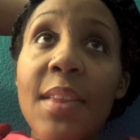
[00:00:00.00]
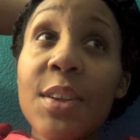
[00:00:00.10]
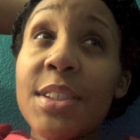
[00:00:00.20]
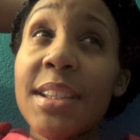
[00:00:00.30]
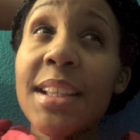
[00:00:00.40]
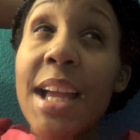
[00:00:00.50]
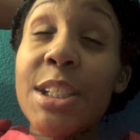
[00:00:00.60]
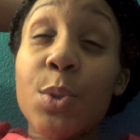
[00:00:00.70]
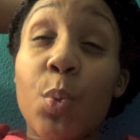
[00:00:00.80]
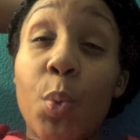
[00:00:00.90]
there's nothing, like,
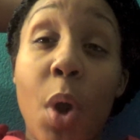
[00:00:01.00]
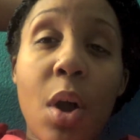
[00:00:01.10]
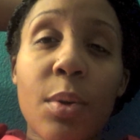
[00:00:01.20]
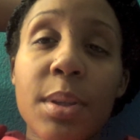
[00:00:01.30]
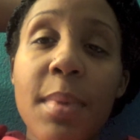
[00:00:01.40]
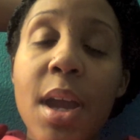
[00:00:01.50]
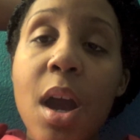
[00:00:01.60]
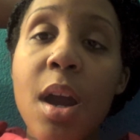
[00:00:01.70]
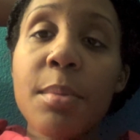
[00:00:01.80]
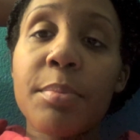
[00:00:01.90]
just wrong with my
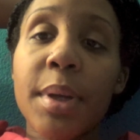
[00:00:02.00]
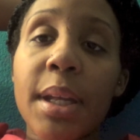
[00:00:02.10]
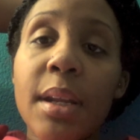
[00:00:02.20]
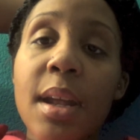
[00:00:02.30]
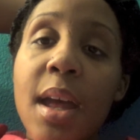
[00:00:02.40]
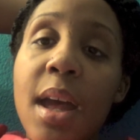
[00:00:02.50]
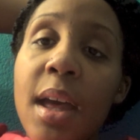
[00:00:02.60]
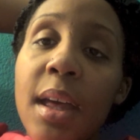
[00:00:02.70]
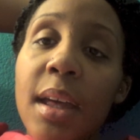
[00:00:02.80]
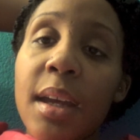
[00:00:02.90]
heart, but,
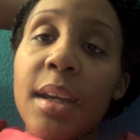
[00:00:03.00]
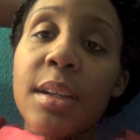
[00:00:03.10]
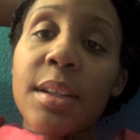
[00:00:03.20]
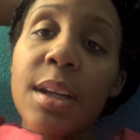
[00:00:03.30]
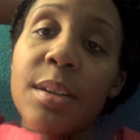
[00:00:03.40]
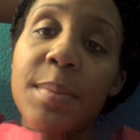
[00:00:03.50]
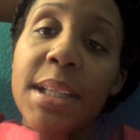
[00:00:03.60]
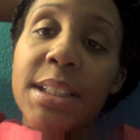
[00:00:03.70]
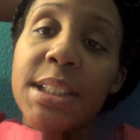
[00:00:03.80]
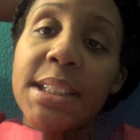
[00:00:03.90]
they were
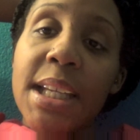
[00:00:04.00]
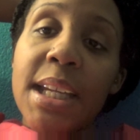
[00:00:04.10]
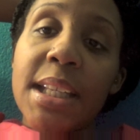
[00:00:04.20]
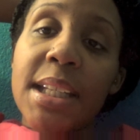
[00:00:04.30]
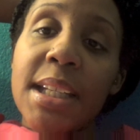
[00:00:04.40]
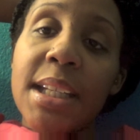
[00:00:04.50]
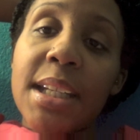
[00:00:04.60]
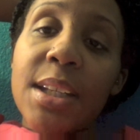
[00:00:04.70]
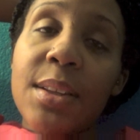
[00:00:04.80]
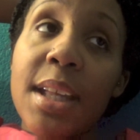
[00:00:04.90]
basically just saying,
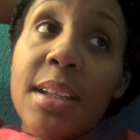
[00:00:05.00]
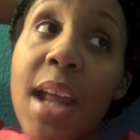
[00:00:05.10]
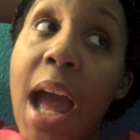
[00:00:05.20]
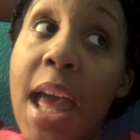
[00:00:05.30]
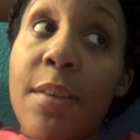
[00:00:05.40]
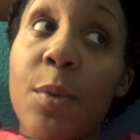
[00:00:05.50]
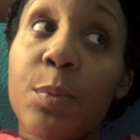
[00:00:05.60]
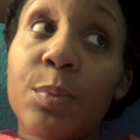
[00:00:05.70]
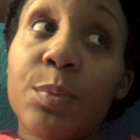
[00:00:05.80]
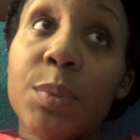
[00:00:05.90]
that I have a
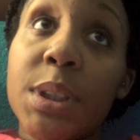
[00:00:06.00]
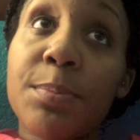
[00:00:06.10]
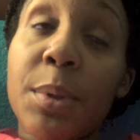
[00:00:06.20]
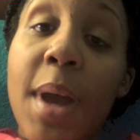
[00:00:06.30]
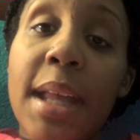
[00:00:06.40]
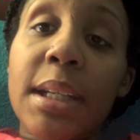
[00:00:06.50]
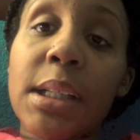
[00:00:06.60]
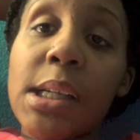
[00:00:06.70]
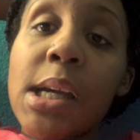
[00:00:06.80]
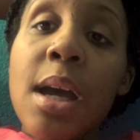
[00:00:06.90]
sporadic
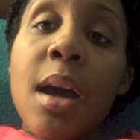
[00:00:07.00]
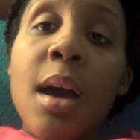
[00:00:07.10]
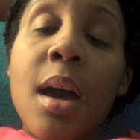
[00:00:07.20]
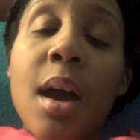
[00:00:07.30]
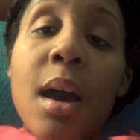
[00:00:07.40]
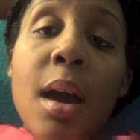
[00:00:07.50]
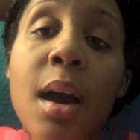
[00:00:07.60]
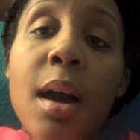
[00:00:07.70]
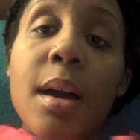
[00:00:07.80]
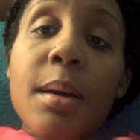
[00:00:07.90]

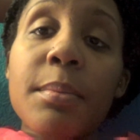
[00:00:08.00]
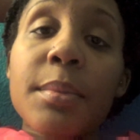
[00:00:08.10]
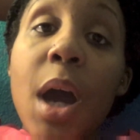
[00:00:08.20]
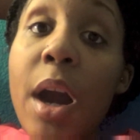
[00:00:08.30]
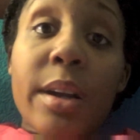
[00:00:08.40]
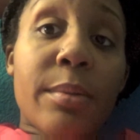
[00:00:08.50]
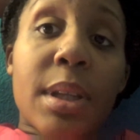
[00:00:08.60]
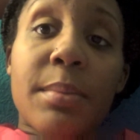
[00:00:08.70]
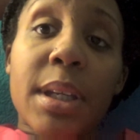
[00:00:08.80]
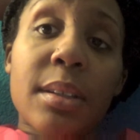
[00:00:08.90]
heart
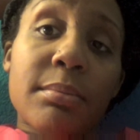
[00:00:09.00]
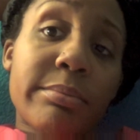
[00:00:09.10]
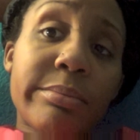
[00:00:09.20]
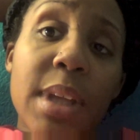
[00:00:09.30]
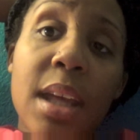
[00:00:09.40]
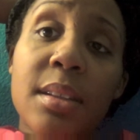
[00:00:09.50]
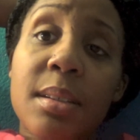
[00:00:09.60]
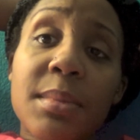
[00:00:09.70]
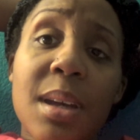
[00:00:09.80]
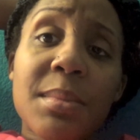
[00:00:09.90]
arrhythmia, and
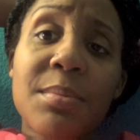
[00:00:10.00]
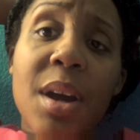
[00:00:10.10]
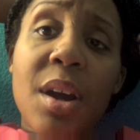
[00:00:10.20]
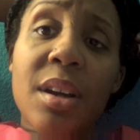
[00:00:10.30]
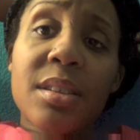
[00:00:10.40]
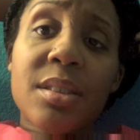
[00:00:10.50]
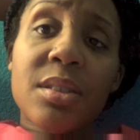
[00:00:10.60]
sometimes my heart